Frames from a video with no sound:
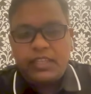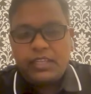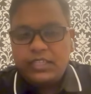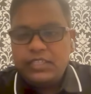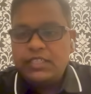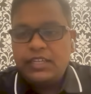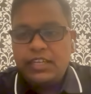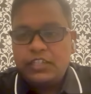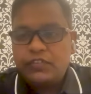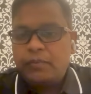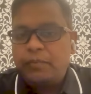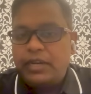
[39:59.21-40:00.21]

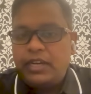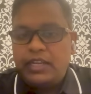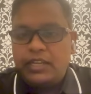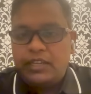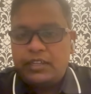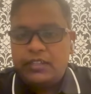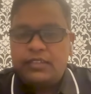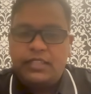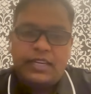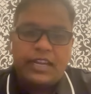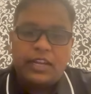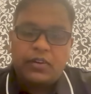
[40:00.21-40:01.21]
engineers for building
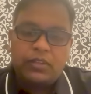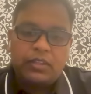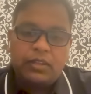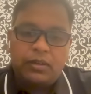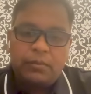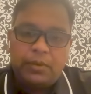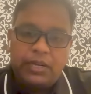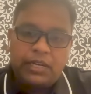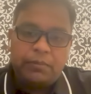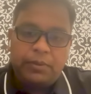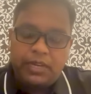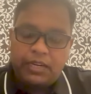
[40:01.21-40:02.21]
the tech on the
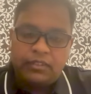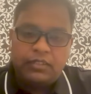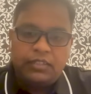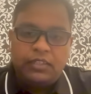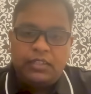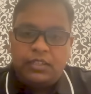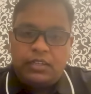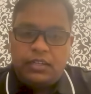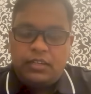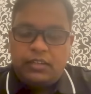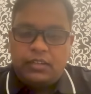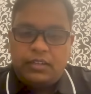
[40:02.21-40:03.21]
multiplayer
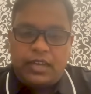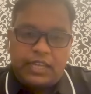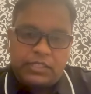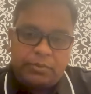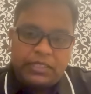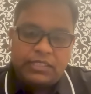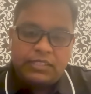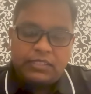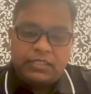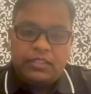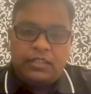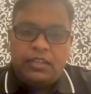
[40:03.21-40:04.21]

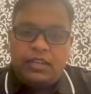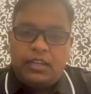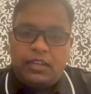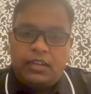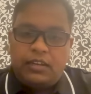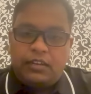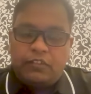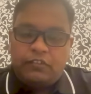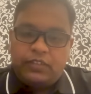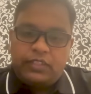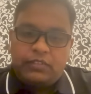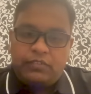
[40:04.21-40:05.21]
aspects
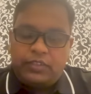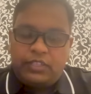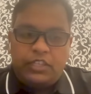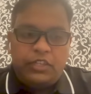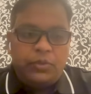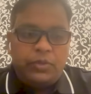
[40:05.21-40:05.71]
for the new